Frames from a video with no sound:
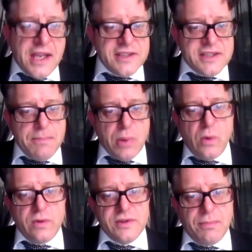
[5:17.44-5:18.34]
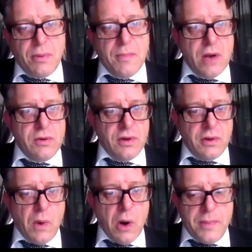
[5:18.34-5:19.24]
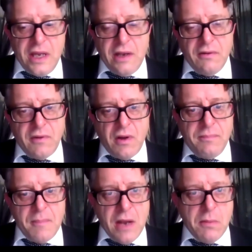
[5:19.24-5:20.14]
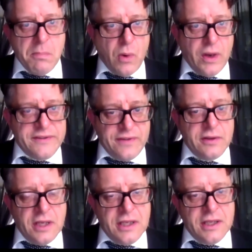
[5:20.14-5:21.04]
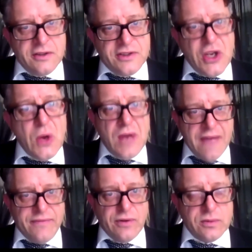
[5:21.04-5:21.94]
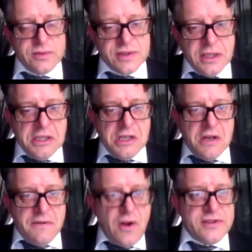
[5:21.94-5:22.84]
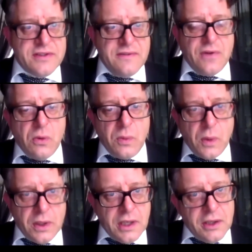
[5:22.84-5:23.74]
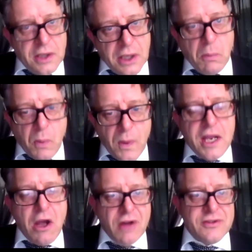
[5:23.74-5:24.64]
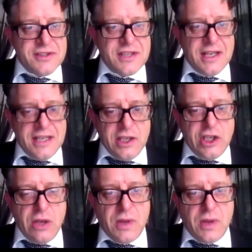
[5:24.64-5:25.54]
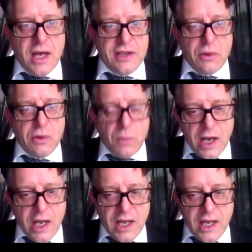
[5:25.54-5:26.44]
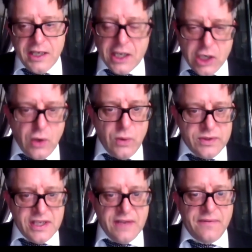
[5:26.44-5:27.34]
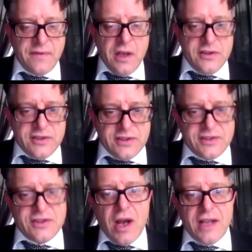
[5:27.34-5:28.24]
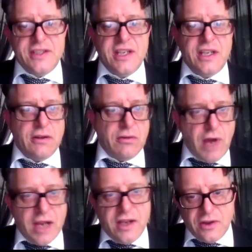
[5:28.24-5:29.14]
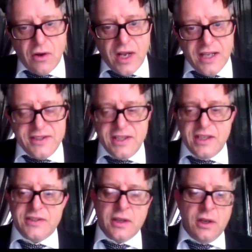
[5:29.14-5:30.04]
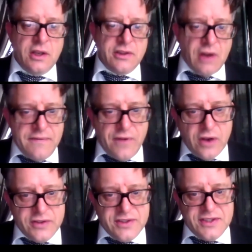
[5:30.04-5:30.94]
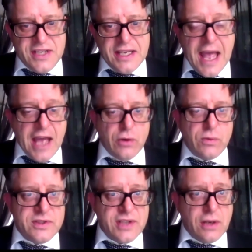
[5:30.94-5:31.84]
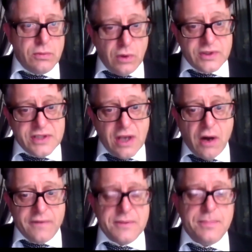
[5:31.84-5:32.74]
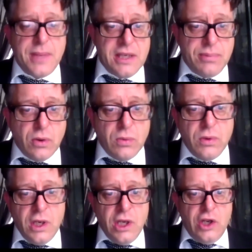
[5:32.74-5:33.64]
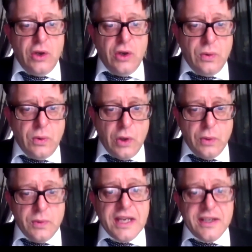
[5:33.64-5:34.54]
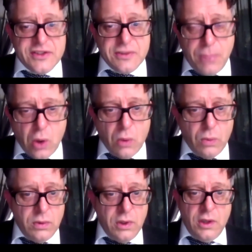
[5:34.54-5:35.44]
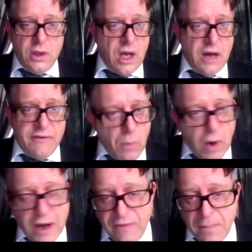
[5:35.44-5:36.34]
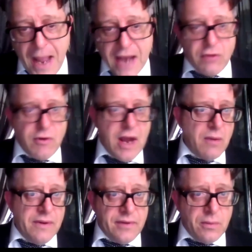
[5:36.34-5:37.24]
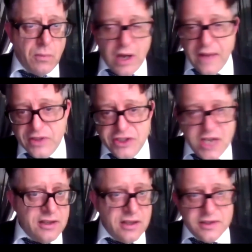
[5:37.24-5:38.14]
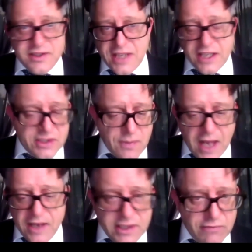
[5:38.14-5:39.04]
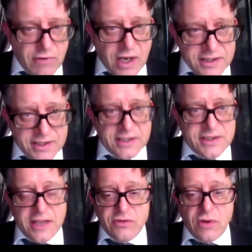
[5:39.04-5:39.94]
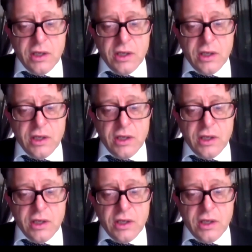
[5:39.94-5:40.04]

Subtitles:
important to promote the well-being of men and boys at two levels. First of all, we can't say in the UK that we're an inclusive society that recognises diversity and also looks after people who need support from whatever background, whatever gender, sexuality, race, etc.